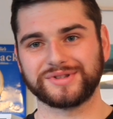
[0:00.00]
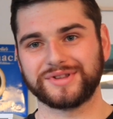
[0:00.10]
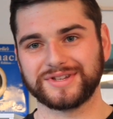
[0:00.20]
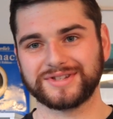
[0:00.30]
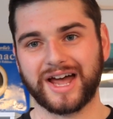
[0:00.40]

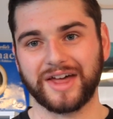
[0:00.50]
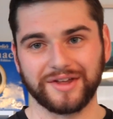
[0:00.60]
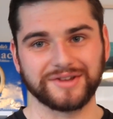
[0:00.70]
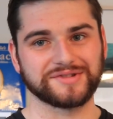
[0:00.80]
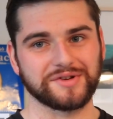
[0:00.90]
this
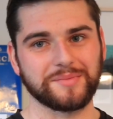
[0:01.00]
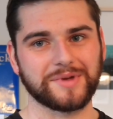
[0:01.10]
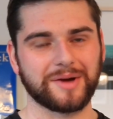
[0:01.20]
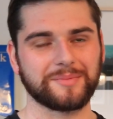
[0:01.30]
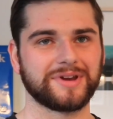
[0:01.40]
other
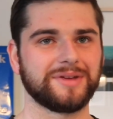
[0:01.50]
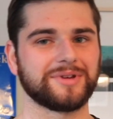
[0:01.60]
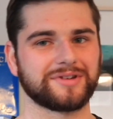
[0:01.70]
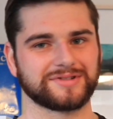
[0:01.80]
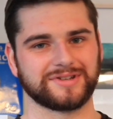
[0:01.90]
Zoom company
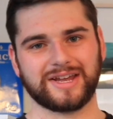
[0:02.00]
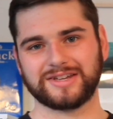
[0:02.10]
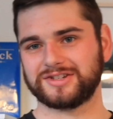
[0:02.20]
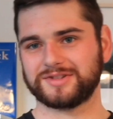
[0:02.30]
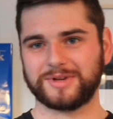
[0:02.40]
because it
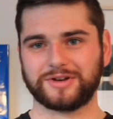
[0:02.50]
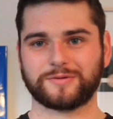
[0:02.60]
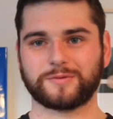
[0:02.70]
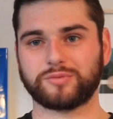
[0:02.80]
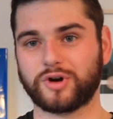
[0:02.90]
has just been
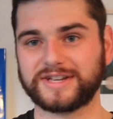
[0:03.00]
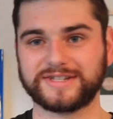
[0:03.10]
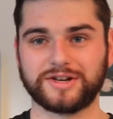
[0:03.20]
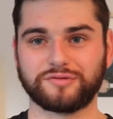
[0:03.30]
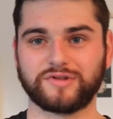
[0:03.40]

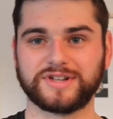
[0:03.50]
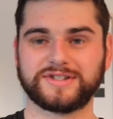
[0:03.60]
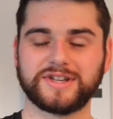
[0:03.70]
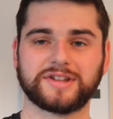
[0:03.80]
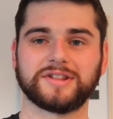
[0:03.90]
priced at a
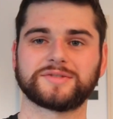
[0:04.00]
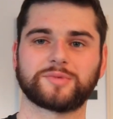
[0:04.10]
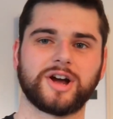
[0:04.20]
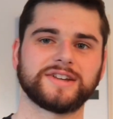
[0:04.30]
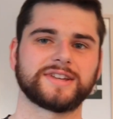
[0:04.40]
ridiculous
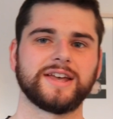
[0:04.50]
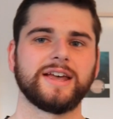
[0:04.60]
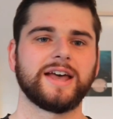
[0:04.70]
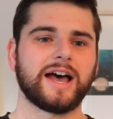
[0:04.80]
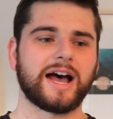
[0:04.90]
price.
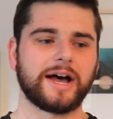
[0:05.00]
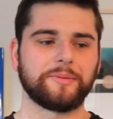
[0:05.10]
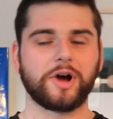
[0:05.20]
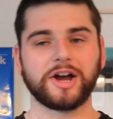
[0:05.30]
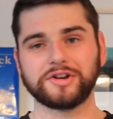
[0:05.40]

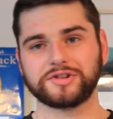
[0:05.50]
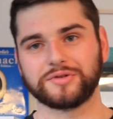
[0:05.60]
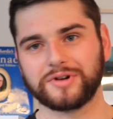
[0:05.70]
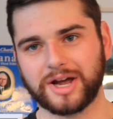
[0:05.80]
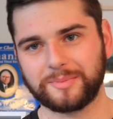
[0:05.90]
I don't
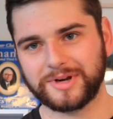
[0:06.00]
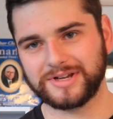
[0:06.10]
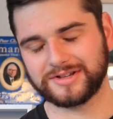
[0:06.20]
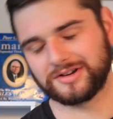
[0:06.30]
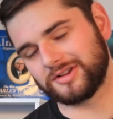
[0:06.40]
short
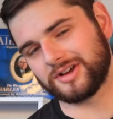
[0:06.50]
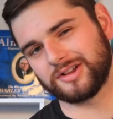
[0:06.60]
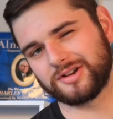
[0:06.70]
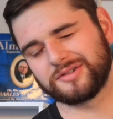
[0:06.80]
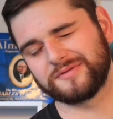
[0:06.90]
companies, and a
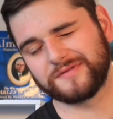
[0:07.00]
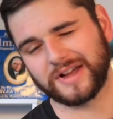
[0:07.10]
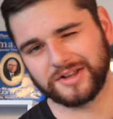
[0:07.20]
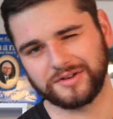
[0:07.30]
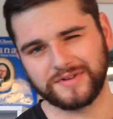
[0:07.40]
lot of
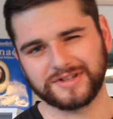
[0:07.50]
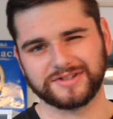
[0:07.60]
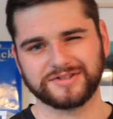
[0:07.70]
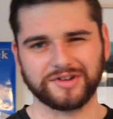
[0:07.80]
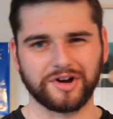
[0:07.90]
value
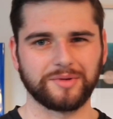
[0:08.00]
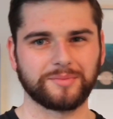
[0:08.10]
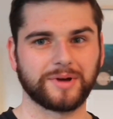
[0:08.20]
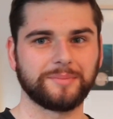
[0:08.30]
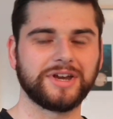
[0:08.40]
investors
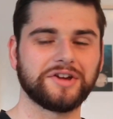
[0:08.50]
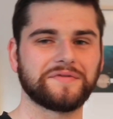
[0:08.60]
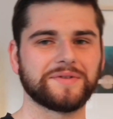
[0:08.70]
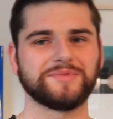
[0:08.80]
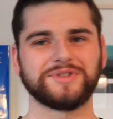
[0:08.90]
don't, but many
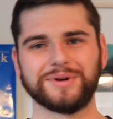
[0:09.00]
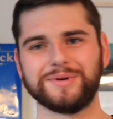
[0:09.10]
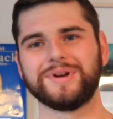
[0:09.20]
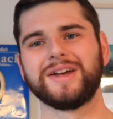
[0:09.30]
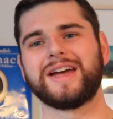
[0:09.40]
of them
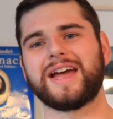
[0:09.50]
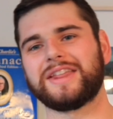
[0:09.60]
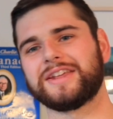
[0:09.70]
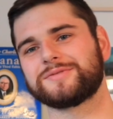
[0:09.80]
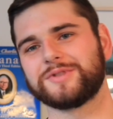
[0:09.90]
do,
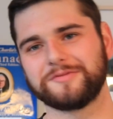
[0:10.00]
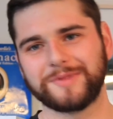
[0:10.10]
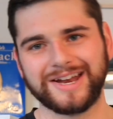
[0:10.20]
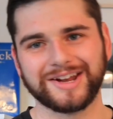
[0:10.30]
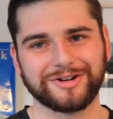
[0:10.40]
and this would have
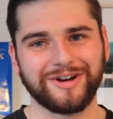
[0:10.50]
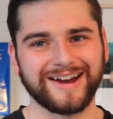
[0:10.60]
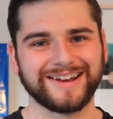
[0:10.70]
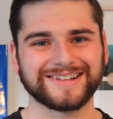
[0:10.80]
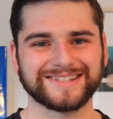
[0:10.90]
been a
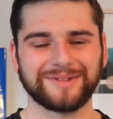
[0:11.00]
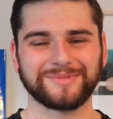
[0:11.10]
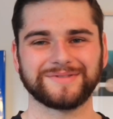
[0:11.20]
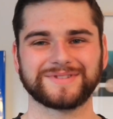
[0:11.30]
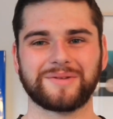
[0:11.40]
great
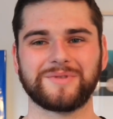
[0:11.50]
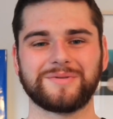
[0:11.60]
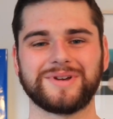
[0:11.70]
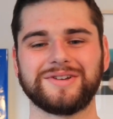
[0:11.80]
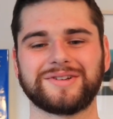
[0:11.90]
example of
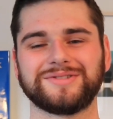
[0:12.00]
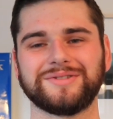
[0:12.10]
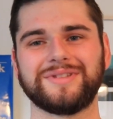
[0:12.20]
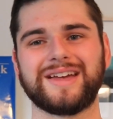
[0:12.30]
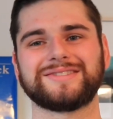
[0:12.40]
somewhere where you could
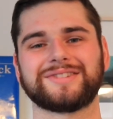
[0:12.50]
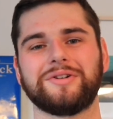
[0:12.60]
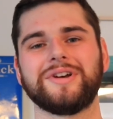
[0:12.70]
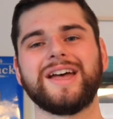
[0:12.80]
do that. So